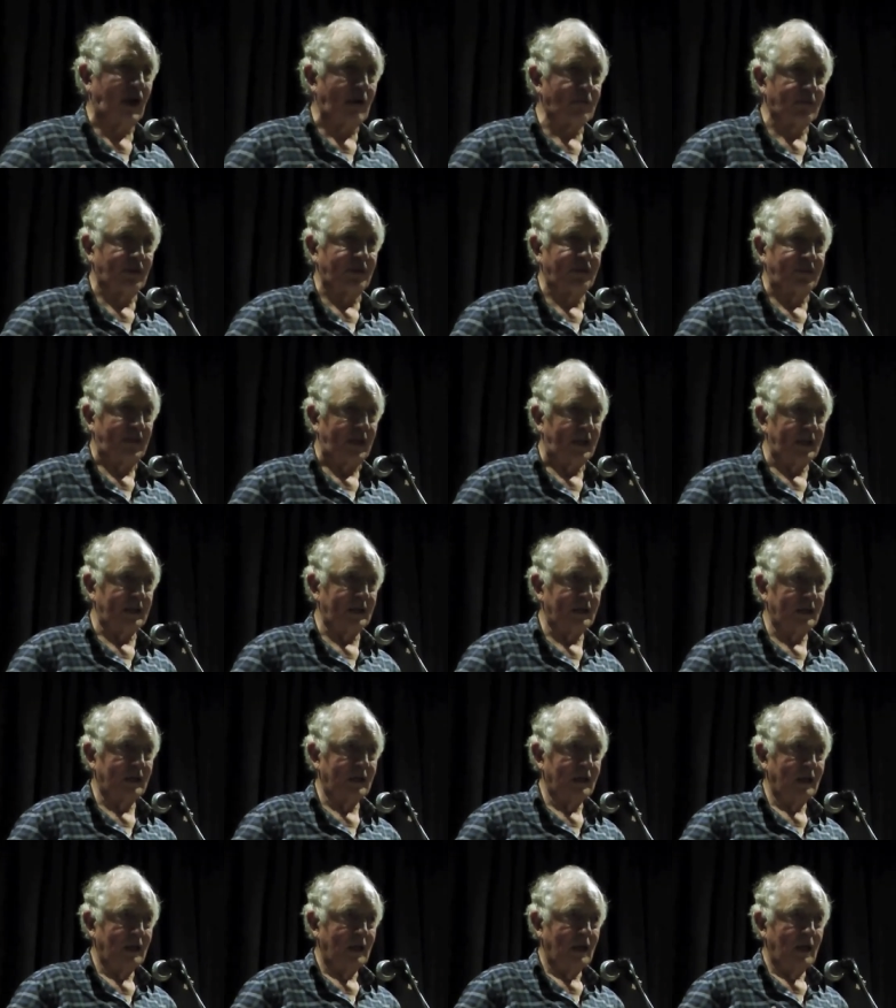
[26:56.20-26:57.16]
everything.
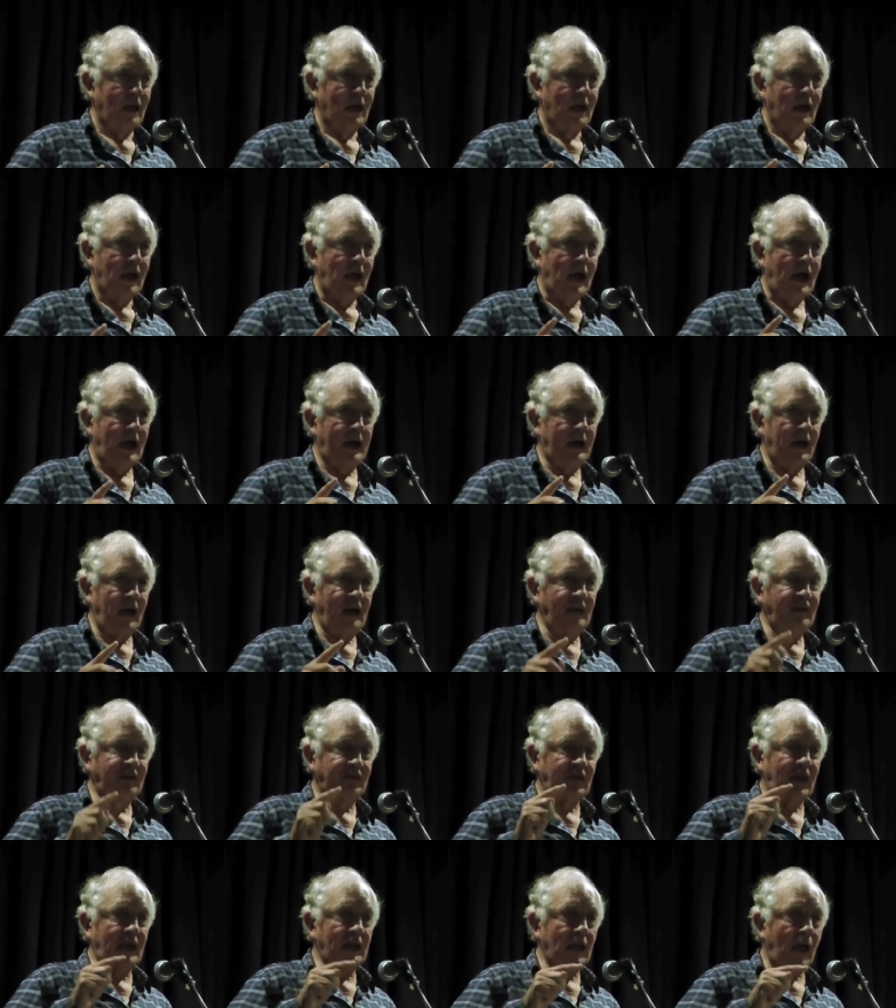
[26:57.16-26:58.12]
And I
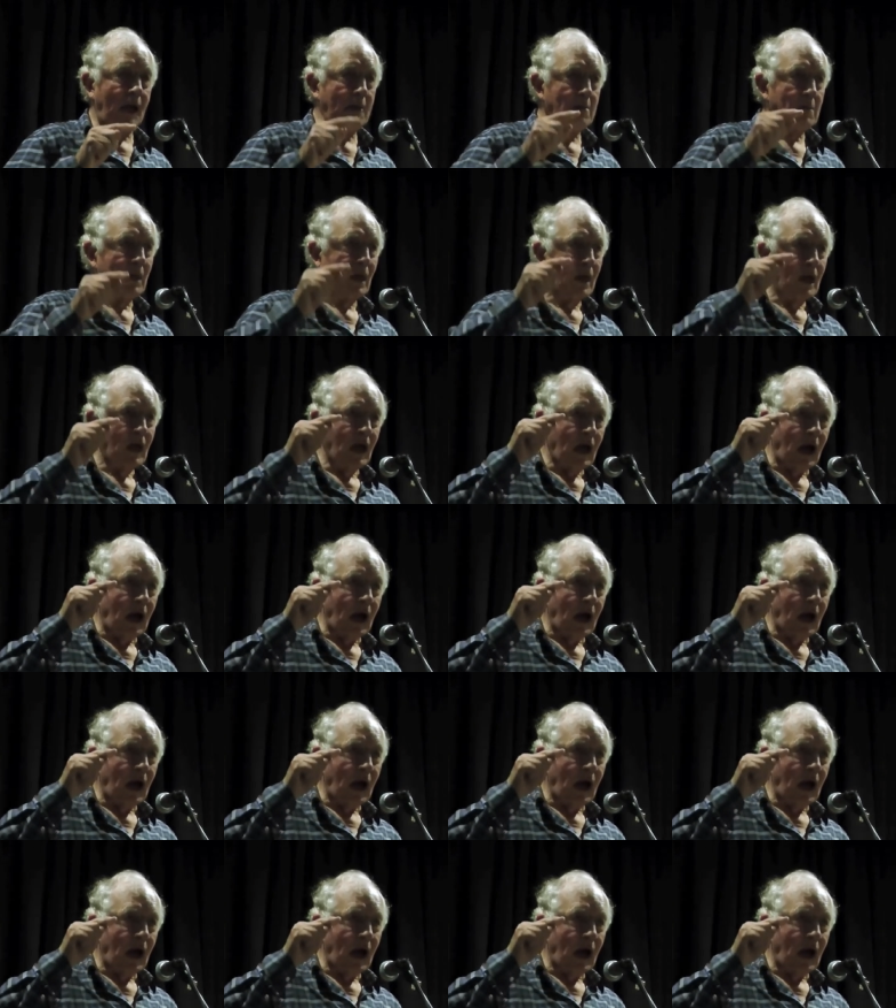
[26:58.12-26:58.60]
said, I'm,